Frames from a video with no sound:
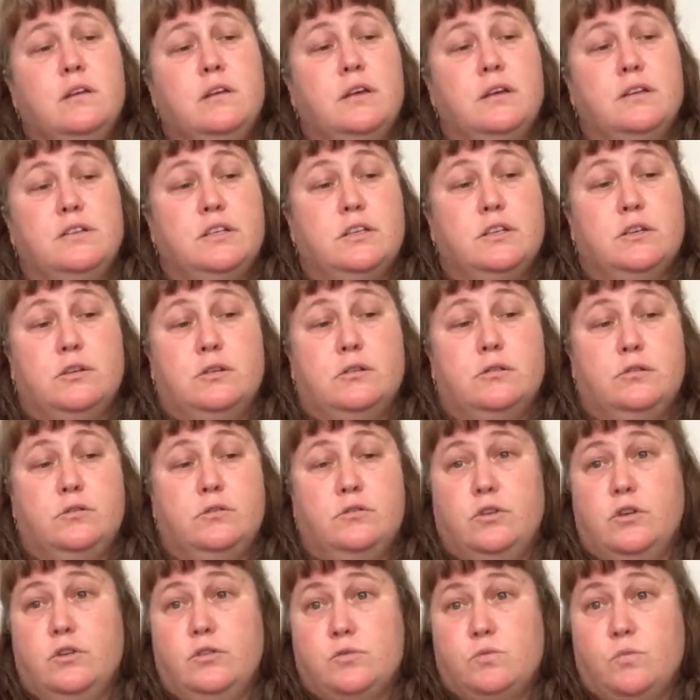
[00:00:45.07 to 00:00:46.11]
until who
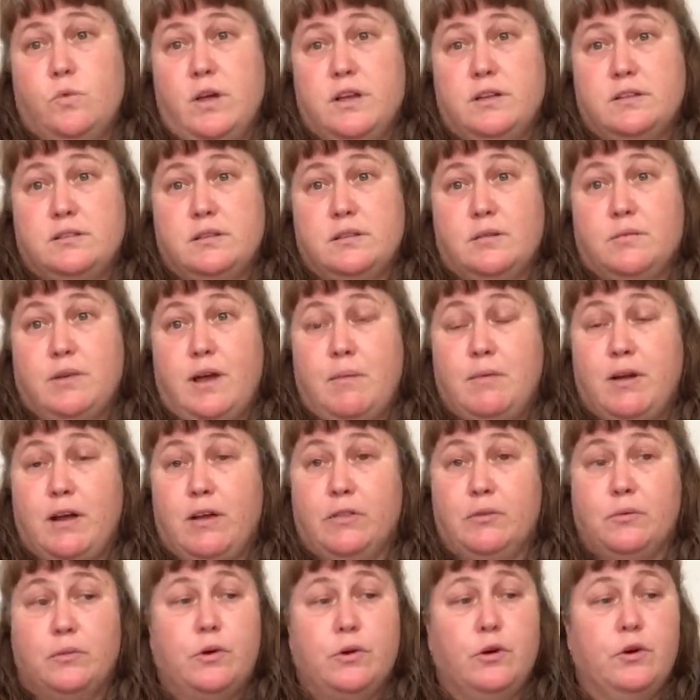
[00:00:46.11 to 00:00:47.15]
knows when, sometime
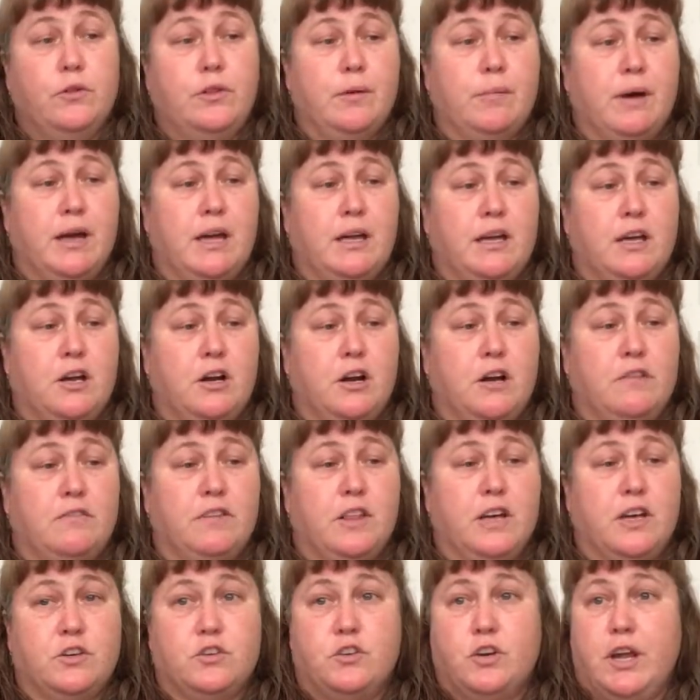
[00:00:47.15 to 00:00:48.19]
down the road they might get off of
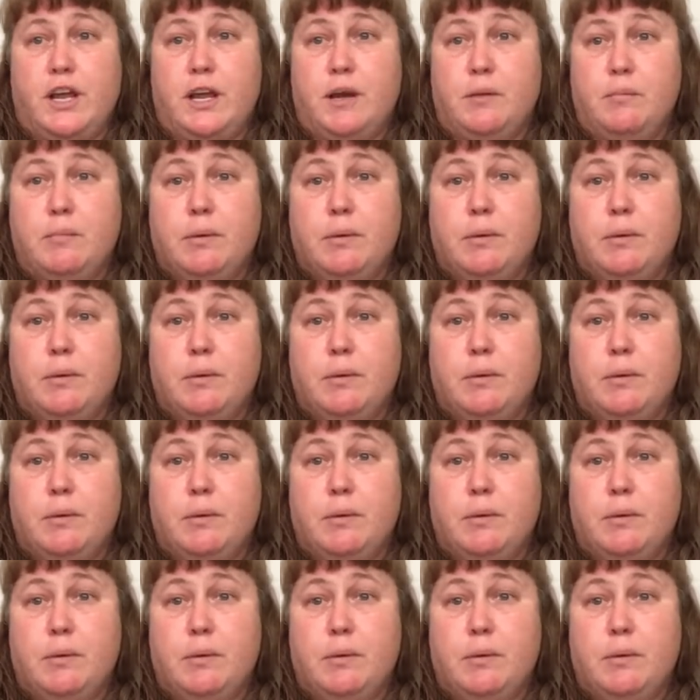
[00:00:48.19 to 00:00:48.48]
that train.